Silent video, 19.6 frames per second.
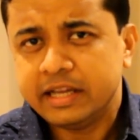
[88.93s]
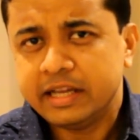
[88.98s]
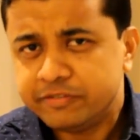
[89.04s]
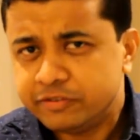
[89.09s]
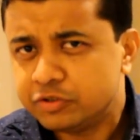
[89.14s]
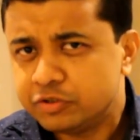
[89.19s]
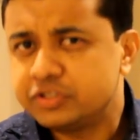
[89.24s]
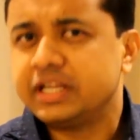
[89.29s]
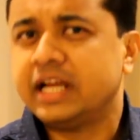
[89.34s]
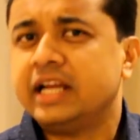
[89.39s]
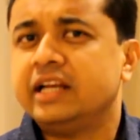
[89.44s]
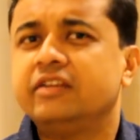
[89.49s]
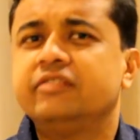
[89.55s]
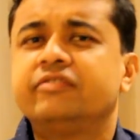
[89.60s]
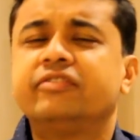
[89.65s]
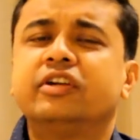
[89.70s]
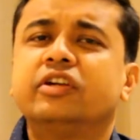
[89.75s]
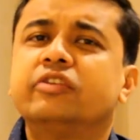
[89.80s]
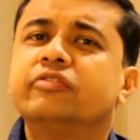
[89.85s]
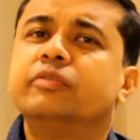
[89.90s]
If you stand
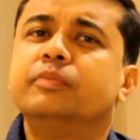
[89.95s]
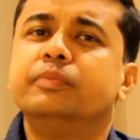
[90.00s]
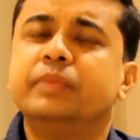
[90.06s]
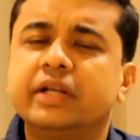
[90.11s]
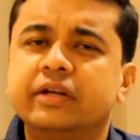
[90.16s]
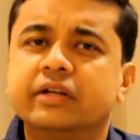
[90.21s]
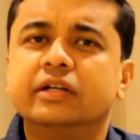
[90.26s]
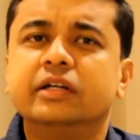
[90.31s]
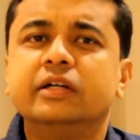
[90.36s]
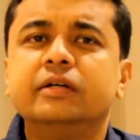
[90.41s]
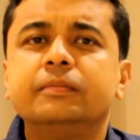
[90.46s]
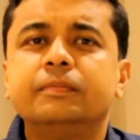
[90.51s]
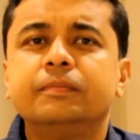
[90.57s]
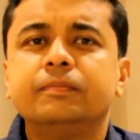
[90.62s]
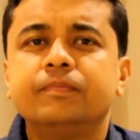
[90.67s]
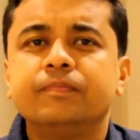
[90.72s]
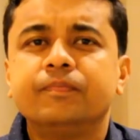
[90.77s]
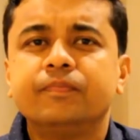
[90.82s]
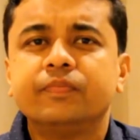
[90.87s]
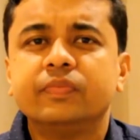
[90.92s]
in front of a mirror
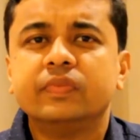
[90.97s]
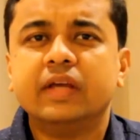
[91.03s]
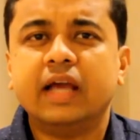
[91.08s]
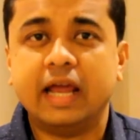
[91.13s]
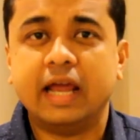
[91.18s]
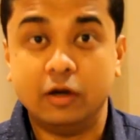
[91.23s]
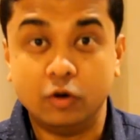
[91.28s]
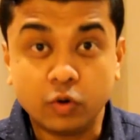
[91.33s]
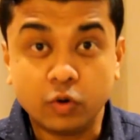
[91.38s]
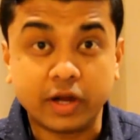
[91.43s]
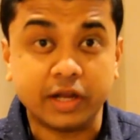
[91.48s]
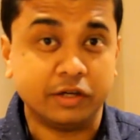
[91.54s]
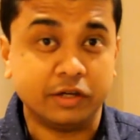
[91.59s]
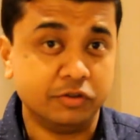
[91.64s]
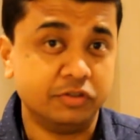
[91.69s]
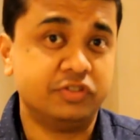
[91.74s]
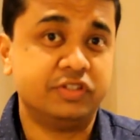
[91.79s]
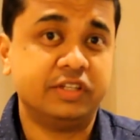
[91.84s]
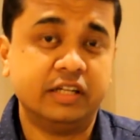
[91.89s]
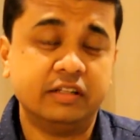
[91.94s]
and look at
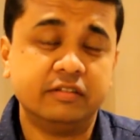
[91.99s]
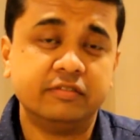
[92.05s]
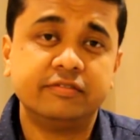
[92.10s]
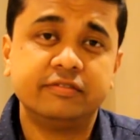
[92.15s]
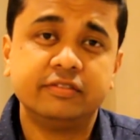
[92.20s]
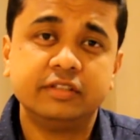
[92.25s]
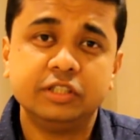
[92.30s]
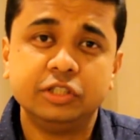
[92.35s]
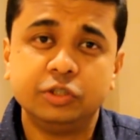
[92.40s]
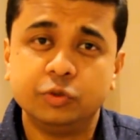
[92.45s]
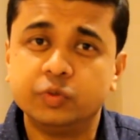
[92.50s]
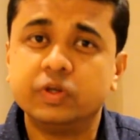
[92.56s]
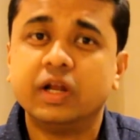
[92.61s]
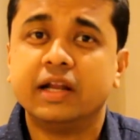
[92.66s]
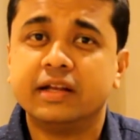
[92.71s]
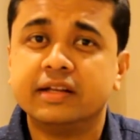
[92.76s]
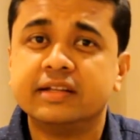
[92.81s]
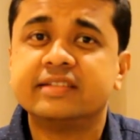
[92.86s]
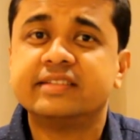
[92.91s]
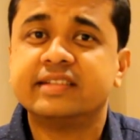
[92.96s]
yourself, you would
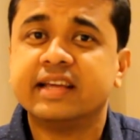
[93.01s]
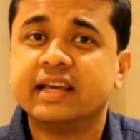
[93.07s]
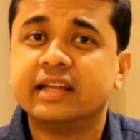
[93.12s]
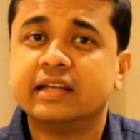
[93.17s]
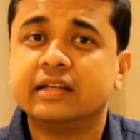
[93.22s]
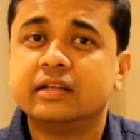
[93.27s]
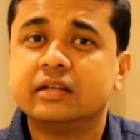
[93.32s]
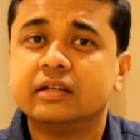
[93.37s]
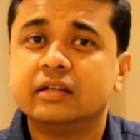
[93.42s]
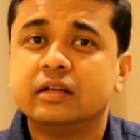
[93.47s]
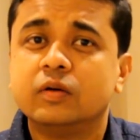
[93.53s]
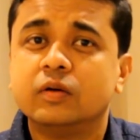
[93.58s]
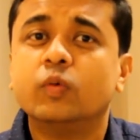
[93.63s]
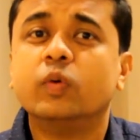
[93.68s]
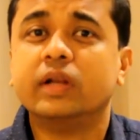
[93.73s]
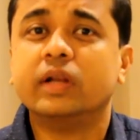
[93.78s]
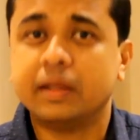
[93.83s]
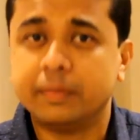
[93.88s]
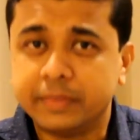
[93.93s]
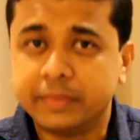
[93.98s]
understand
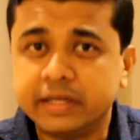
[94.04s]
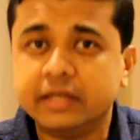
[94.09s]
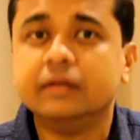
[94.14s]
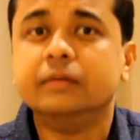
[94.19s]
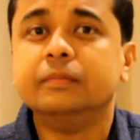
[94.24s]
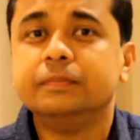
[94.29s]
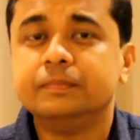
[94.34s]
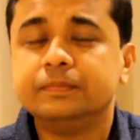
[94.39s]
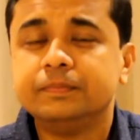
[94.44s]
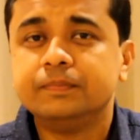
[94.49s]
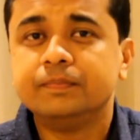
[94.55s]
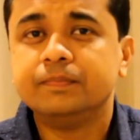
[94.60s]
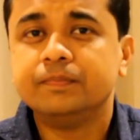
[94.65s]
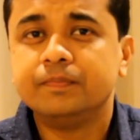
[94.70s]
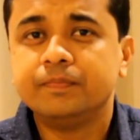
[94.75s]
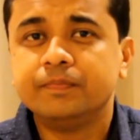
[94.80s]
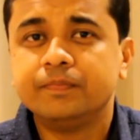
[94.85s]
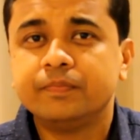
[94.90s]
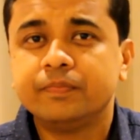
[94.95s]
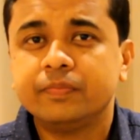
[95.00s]
what I mean.
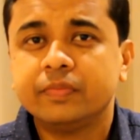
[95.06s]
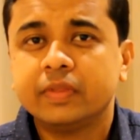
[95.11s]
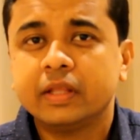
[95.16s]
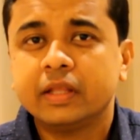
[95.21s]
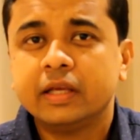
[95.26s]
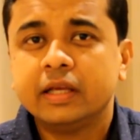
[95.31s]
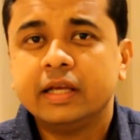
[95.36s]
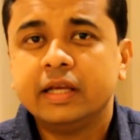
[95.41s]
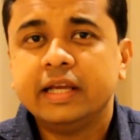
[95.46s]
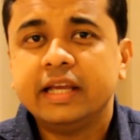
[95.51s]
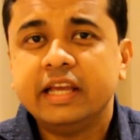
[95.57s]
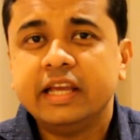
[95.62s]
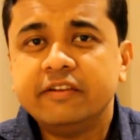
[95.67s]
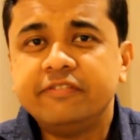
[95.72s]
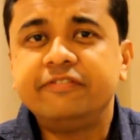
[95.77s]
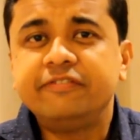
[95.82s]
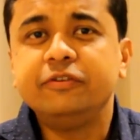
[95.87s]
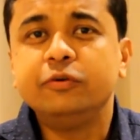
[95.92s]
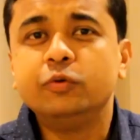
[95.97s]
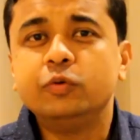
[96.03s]

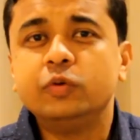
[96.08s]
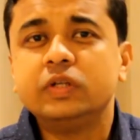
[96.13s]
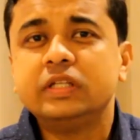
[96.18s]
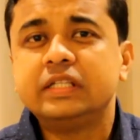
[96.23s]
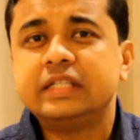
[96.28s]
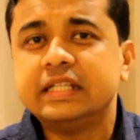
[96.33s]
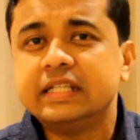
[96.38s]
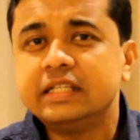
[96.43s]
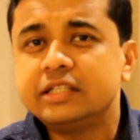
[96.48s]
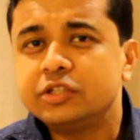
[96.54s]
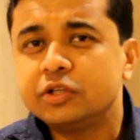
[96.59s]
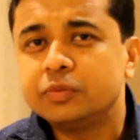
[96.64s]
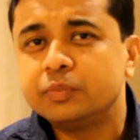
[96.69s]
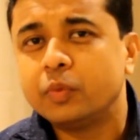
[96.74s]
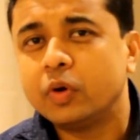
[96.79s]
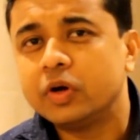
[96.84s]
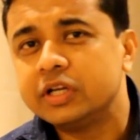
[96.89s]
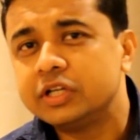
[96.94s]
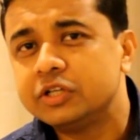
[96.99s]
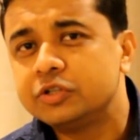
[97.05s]
If you tilt your
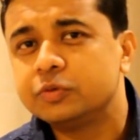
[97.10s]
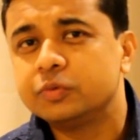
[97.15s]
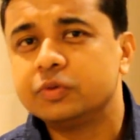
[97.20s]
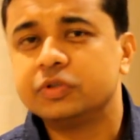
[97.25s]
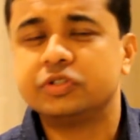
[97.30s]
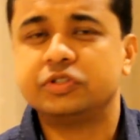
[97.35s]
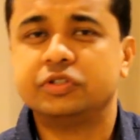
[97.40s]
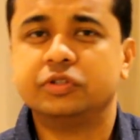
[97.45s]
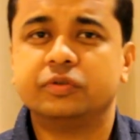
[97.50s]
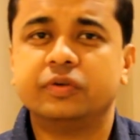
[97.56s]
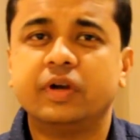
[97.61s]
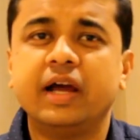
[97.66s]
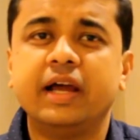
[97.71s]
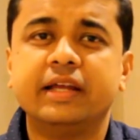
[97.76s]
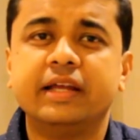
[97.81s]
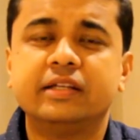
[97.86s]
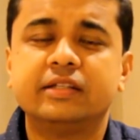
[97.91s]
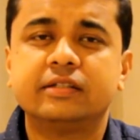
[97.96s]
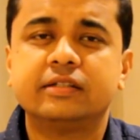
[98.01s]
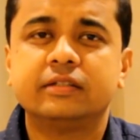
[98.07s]
body towards your
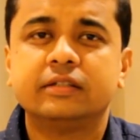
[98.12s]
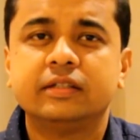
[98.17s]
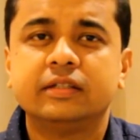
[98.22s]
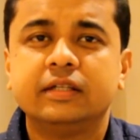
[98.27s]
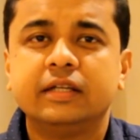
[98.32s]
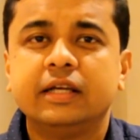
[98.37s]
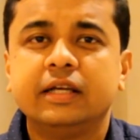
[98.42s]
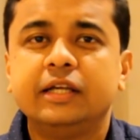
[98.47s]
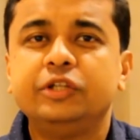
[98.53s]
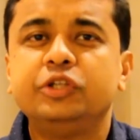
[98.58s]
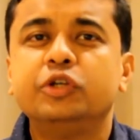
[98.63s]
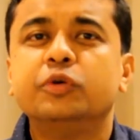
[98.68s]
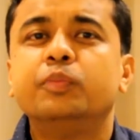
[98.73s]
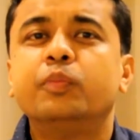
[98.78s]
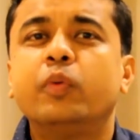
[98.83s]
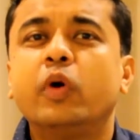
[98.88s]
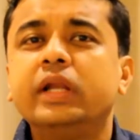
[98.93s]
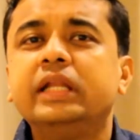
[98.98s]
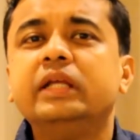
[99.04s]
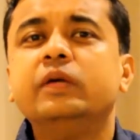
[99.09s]
right, your
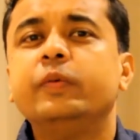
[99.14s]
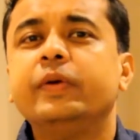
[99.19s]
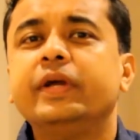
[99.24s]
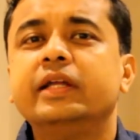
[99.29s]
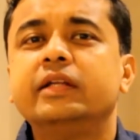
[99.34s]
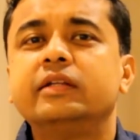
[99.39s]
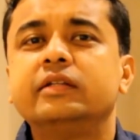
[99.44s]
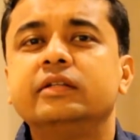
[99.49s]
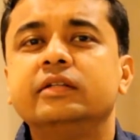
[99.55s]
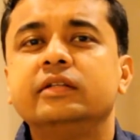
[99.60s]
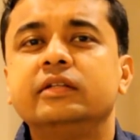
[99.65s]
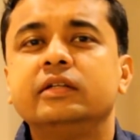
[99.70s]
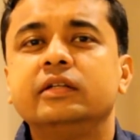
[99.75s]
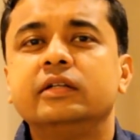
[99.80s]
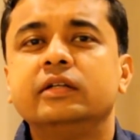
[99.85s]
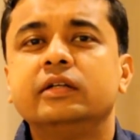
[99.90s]
body weight